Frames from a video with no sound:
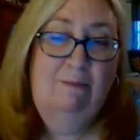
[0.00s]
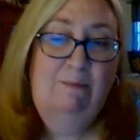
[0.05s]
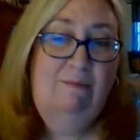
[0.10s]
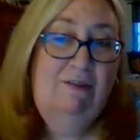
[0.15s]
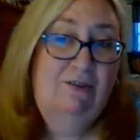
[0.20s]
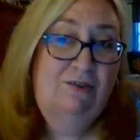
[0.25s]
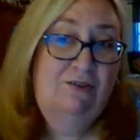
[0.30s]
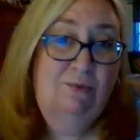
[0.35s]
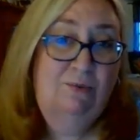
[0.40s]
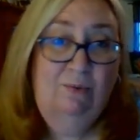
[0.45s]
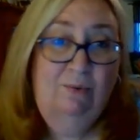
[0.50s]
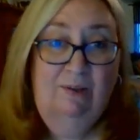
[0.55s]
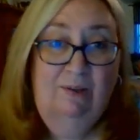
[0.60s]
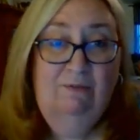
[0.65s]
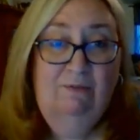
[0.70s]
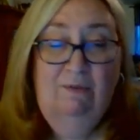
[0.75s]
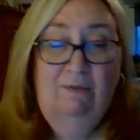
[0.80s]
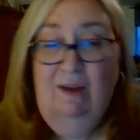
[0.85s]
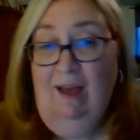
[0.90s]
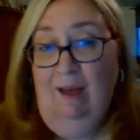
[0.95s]
me the story
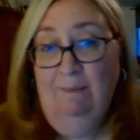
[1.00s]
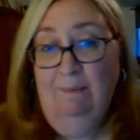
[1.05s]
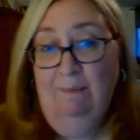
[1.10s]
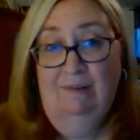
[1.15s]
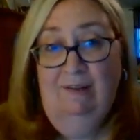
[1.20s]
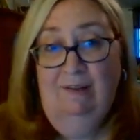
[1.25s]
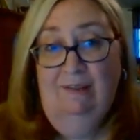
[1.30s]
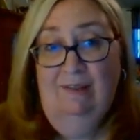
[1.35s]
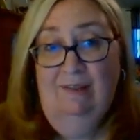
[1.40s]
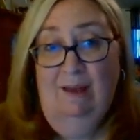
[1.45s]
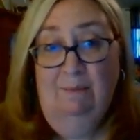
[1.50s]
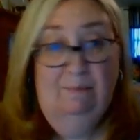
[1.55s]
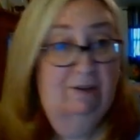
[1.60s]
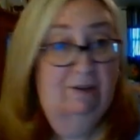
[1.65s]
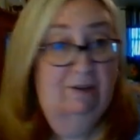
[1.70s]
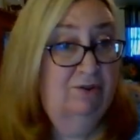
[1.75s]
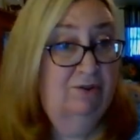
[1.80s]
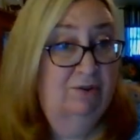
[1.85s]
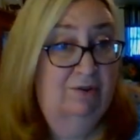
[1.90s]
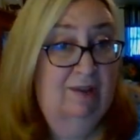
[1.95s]
of what happened in that
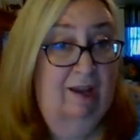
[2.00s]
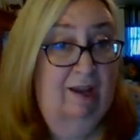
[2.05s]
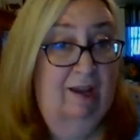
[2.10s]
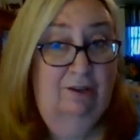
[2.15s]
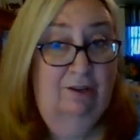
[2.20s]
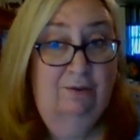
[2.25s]
picture that